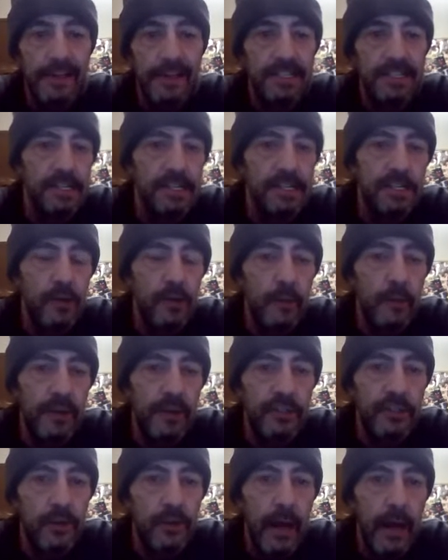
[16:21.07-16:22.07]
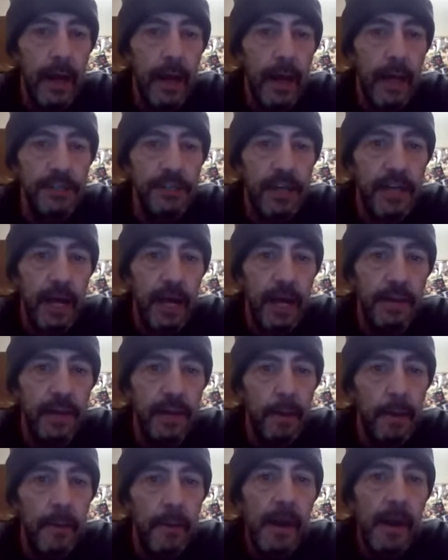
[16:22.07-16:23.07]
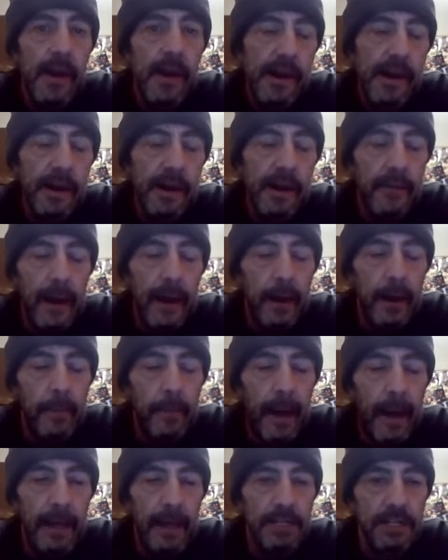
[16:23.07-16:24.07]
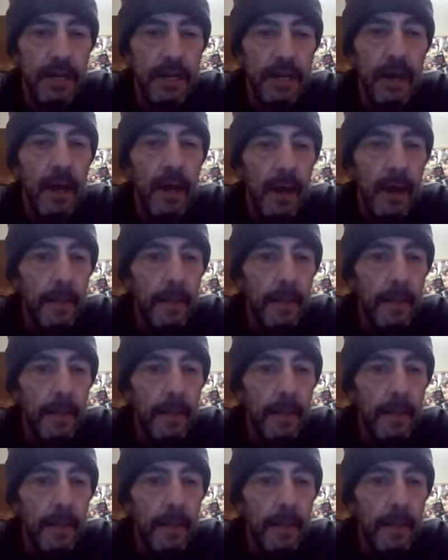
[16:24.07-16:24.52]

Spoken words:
That's just too much trying to educate them in that capacity.